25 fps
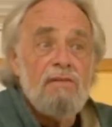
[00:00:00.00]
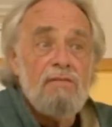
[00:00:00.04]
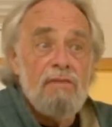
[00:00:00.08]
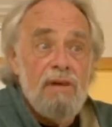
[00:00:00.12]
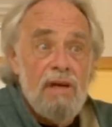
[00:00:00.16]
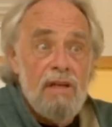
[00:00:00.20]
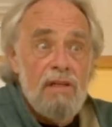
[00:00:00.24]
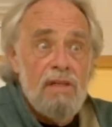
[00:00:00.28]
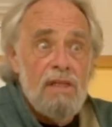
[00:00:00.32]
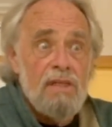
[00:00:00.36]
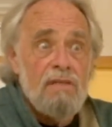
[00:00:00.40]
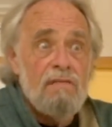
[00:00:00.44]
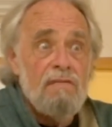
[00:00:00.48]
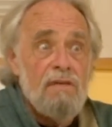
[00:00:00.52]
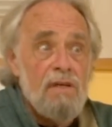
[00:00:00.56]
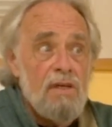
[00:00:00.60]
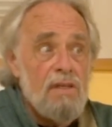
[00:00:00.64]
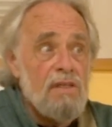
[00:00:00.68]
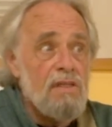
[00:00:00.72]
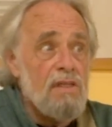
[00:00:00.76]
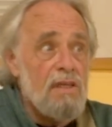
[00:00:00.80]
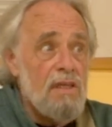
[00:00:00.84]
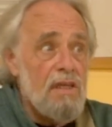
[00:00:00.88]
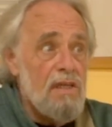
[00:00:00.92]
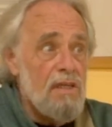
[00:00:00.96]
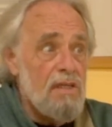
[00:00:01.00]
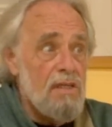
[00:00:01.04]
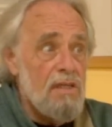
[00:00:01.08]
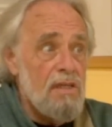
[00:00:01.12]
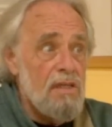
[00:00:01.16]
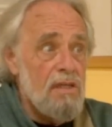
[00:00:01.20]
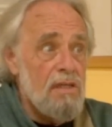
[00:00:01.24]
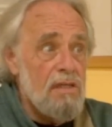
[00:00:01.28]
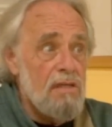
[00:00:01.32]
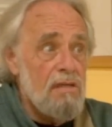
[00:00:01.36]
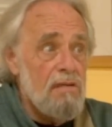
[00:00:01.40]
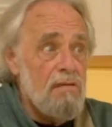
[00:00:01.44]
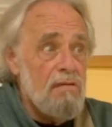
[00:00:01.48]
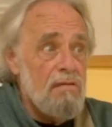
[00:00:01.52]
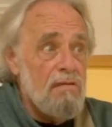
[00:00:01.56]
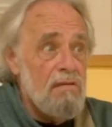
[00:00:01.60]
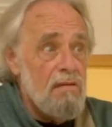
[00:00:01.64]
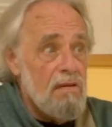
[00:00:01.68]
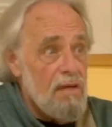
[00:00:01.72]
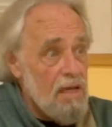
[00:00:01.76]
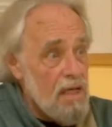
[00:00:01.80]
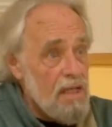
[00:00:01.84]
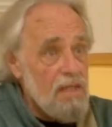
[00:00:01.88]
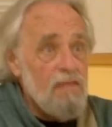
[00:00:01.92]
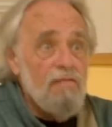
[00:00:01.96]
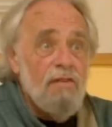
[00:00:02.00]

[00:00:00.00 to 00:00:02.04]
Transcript: around these various teachings. It's